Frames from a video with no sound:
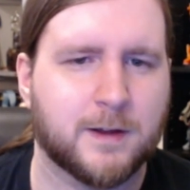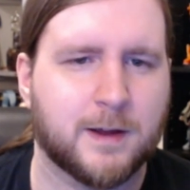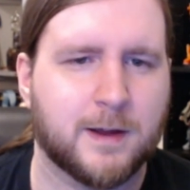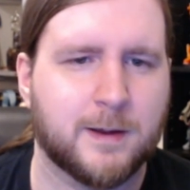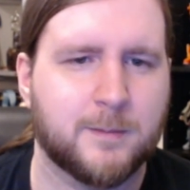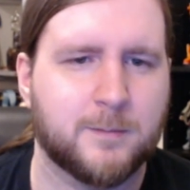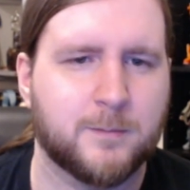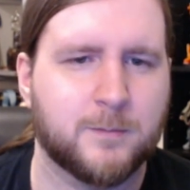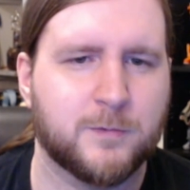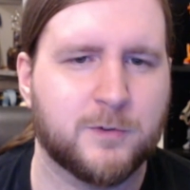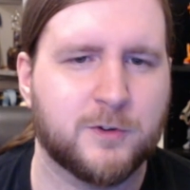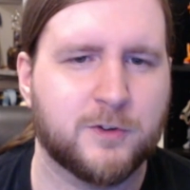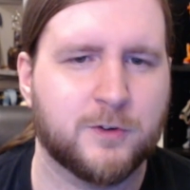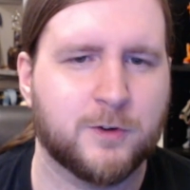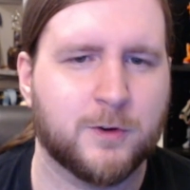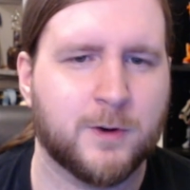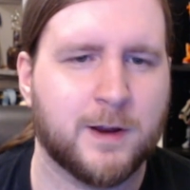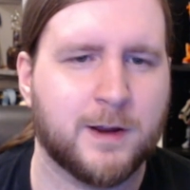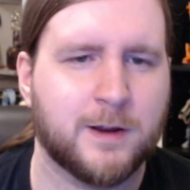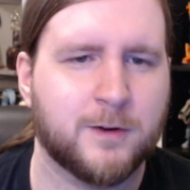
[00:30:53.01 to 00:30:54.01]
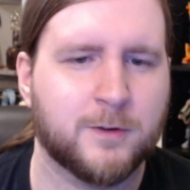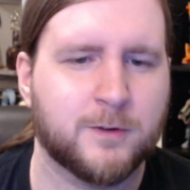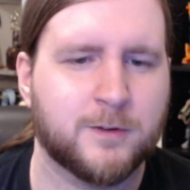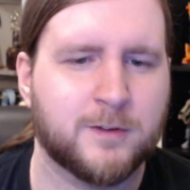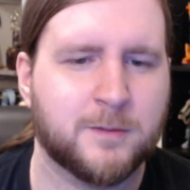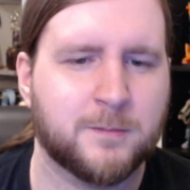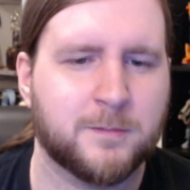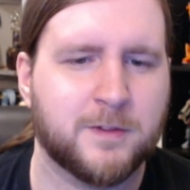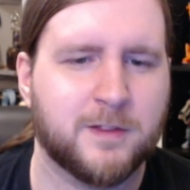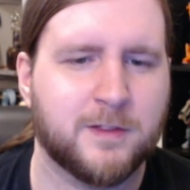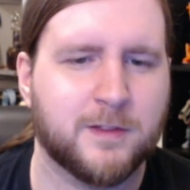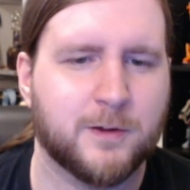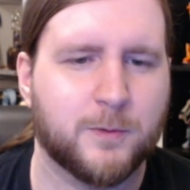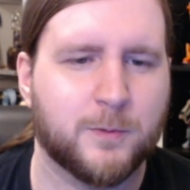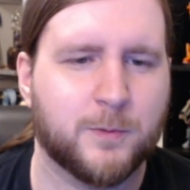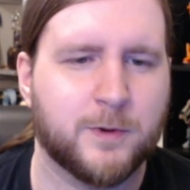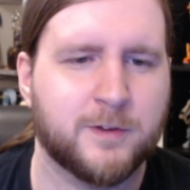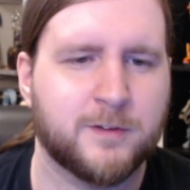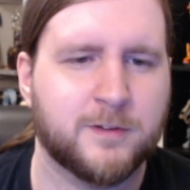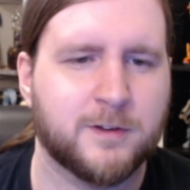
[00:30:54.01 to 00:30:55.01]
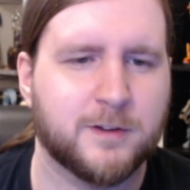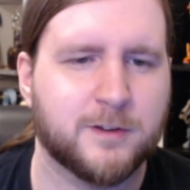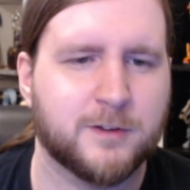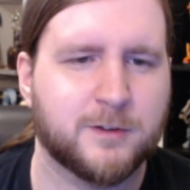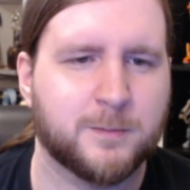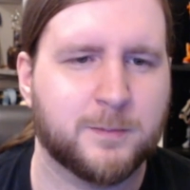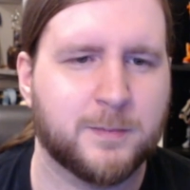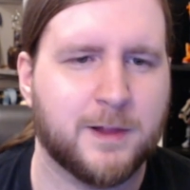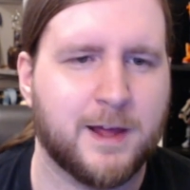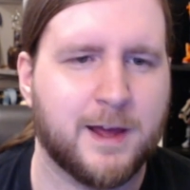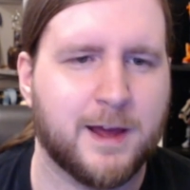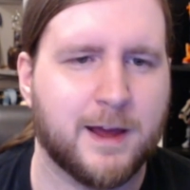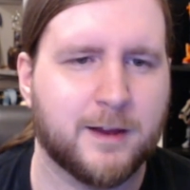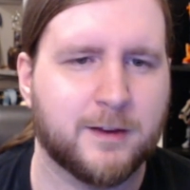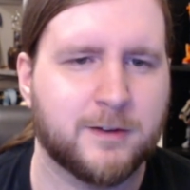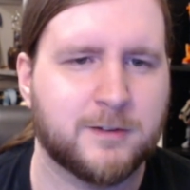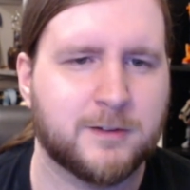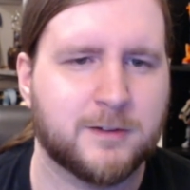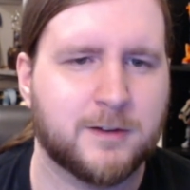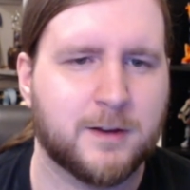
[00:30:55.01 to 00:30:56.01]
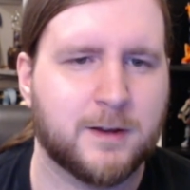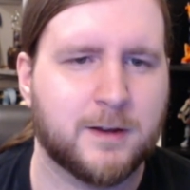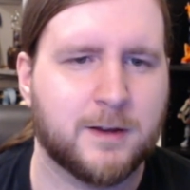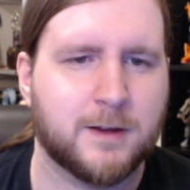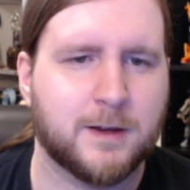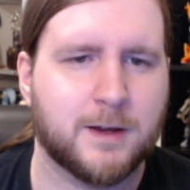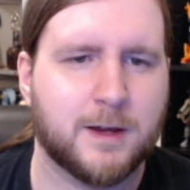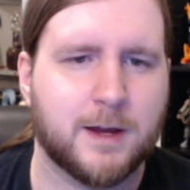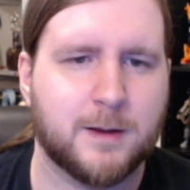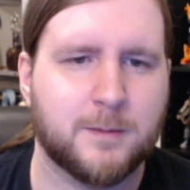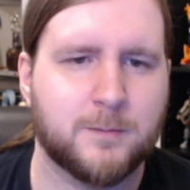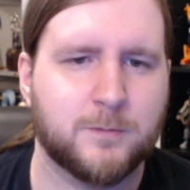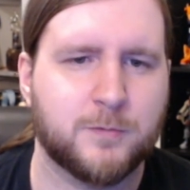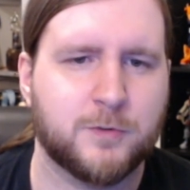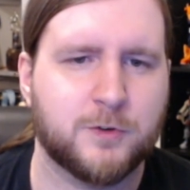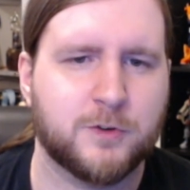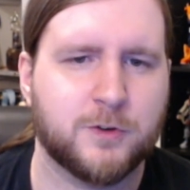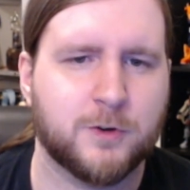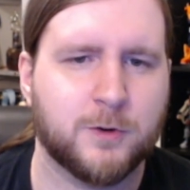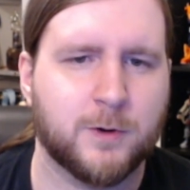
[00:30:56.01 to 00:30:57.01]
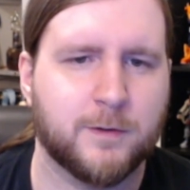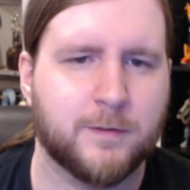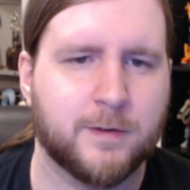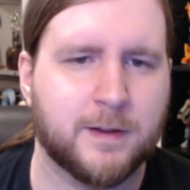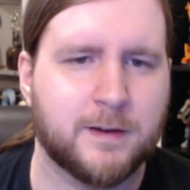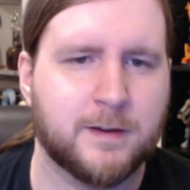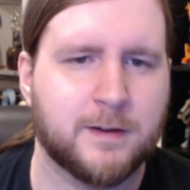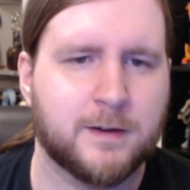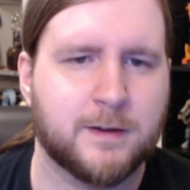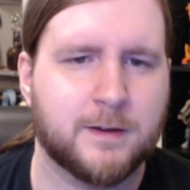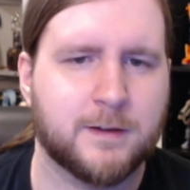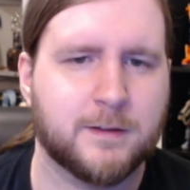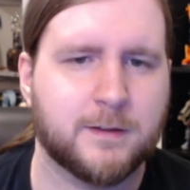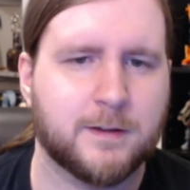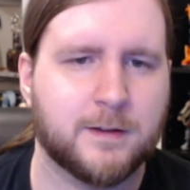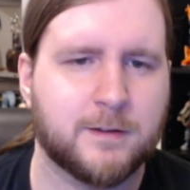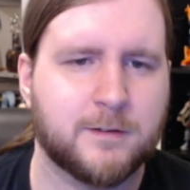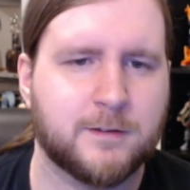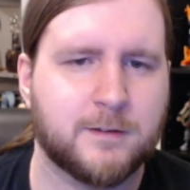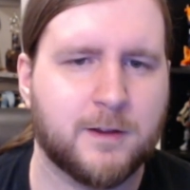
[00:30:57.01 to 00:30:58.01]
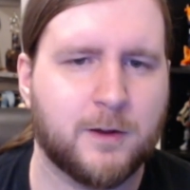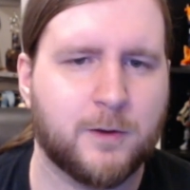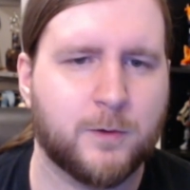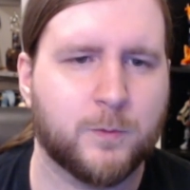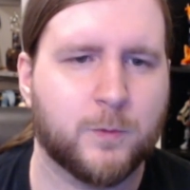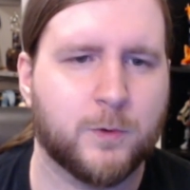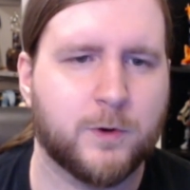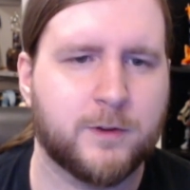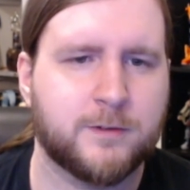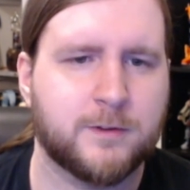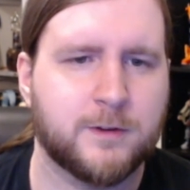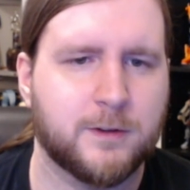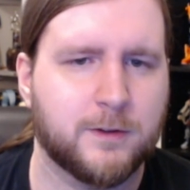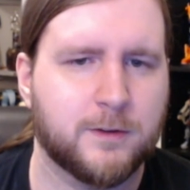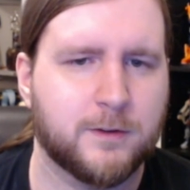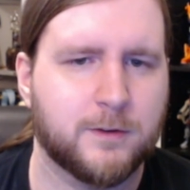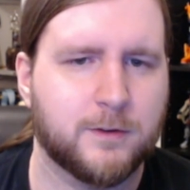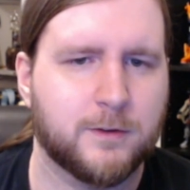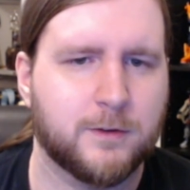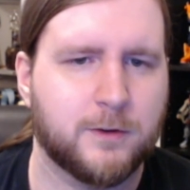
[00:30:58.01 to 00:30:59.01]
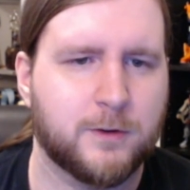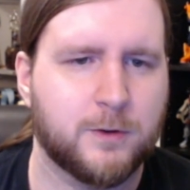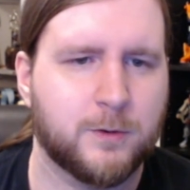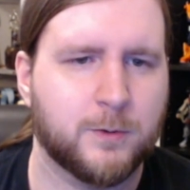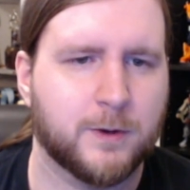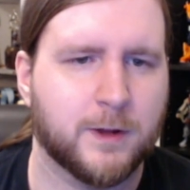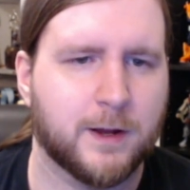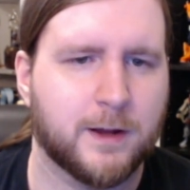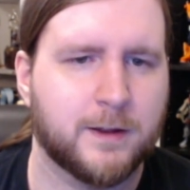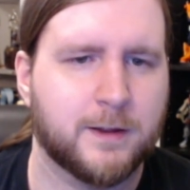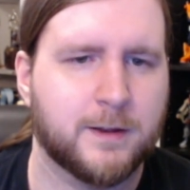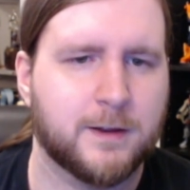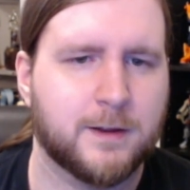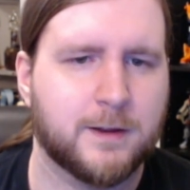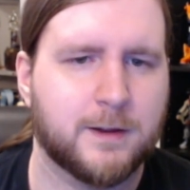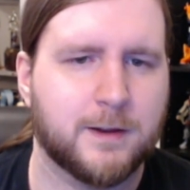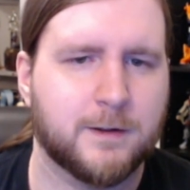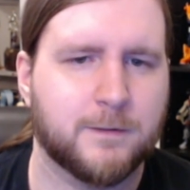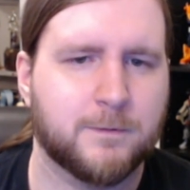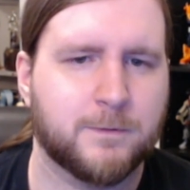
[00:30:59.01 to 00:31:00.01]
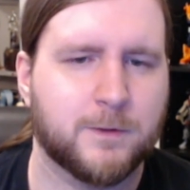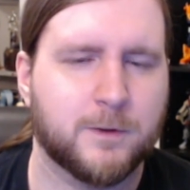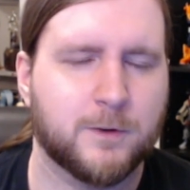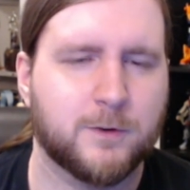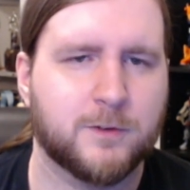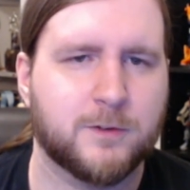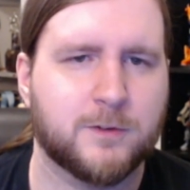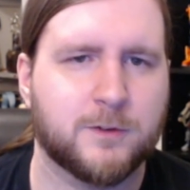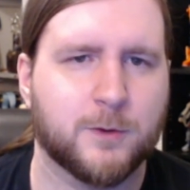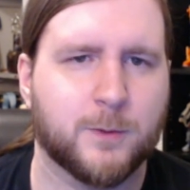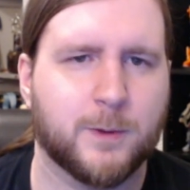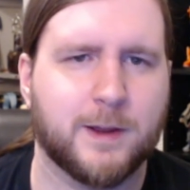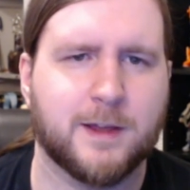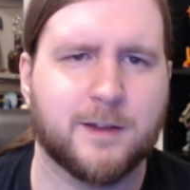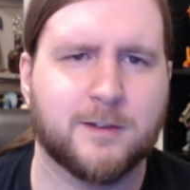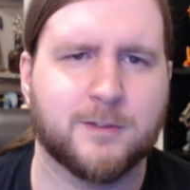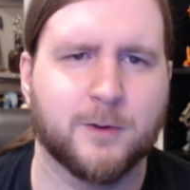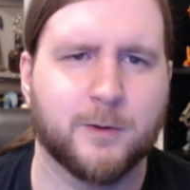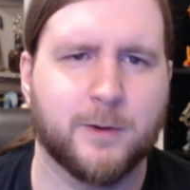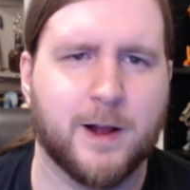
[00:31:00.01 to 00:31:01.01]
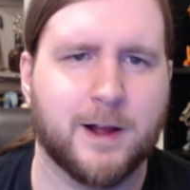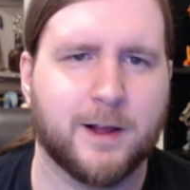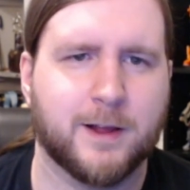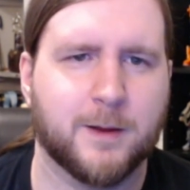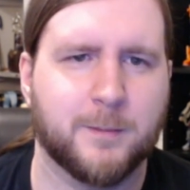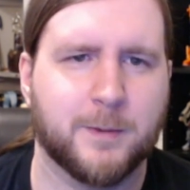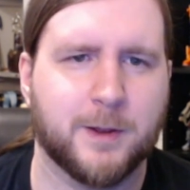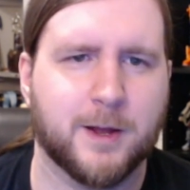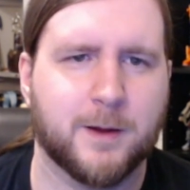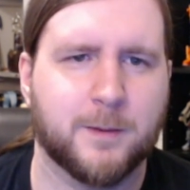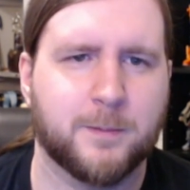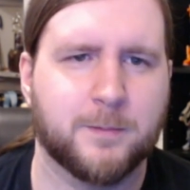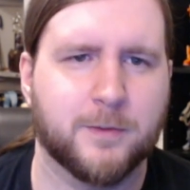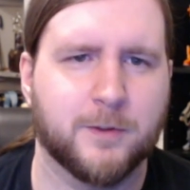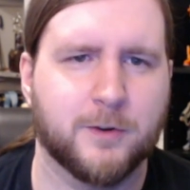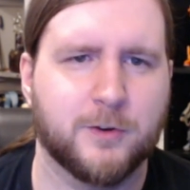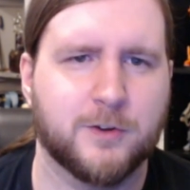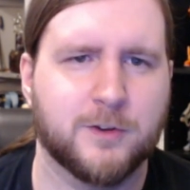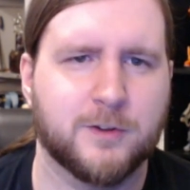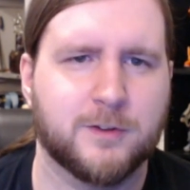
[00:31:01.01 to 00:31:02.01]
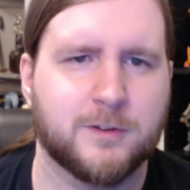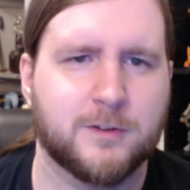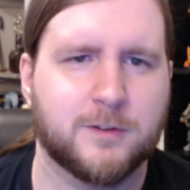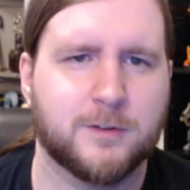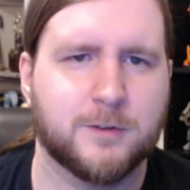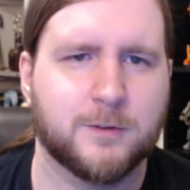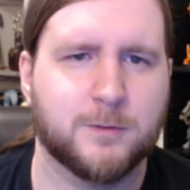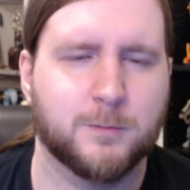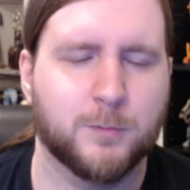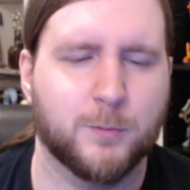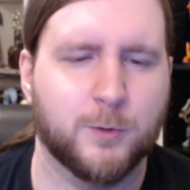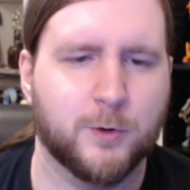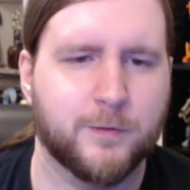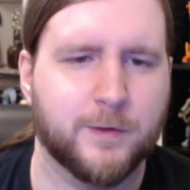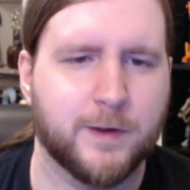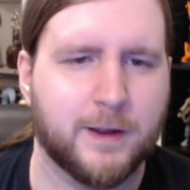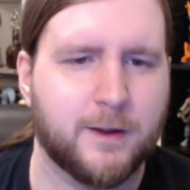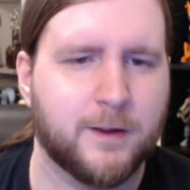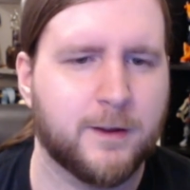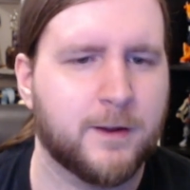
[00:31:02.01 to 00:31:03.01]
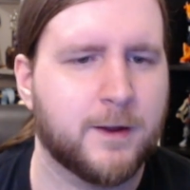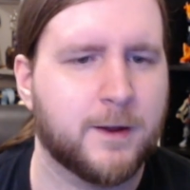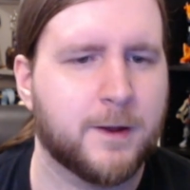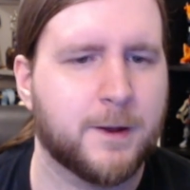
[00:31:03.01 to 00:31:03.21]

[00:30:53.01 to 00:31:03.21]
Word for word: I'm sure I heard something that wasn't a splash. I'm sure of it. That sound wasn't Yuta. If there's so I guess they're not coming up, they're just moving.